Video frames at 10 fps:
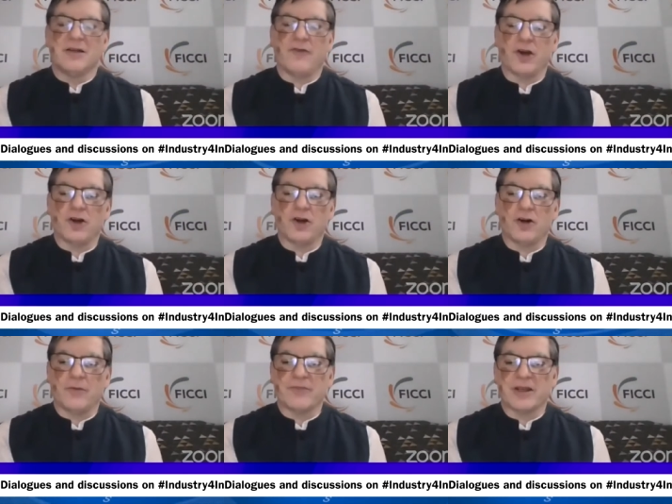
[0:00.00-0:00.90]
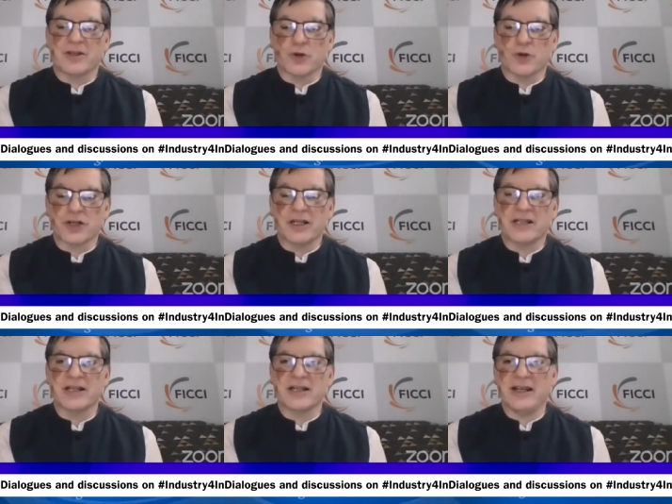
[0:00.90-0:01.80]
follow uh, social
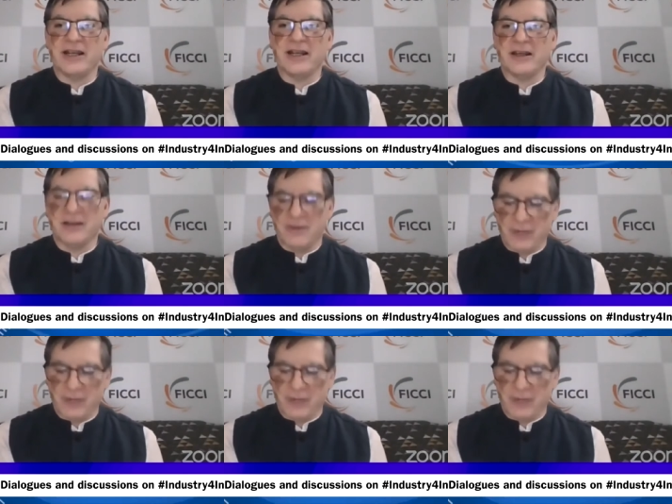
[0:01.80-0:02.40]
distancing,